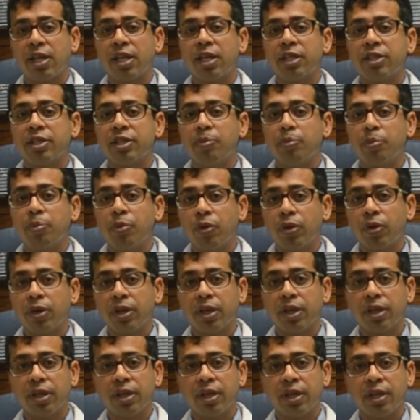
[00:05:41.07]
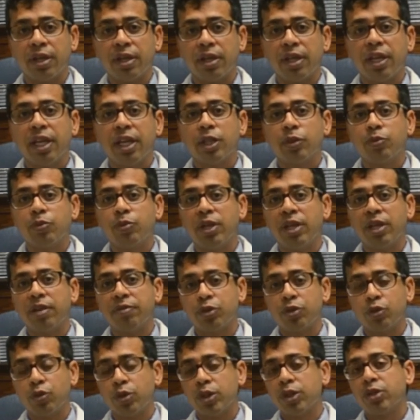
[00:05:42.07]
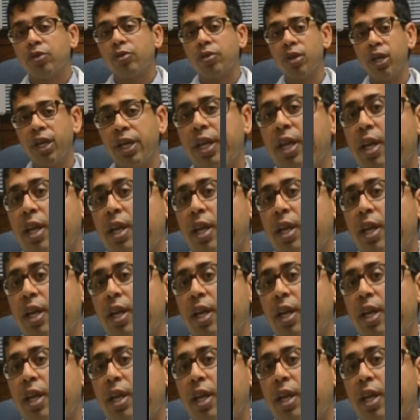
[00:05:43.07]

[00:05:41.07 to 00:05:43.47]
less important uh, as we have switched to radial